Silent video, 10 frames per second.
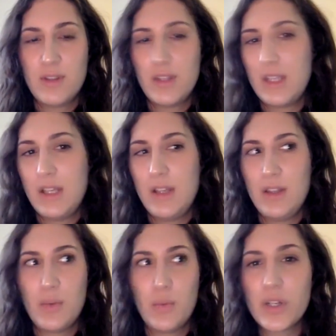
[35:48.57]
the
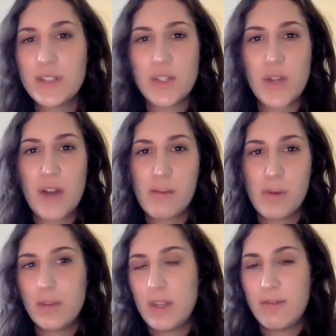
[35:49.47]
worries that you have
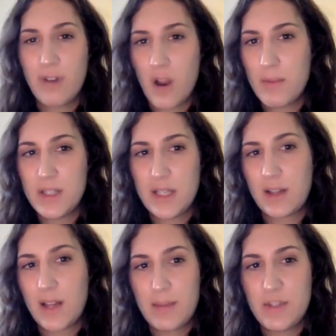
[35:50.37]
about the environment and
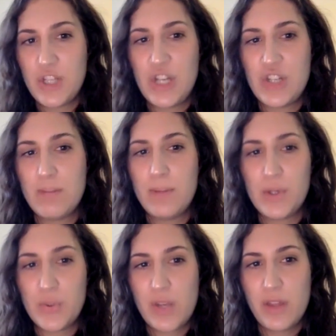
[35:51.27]
climate change and Bill
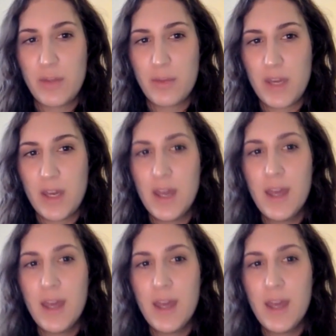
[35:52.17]
23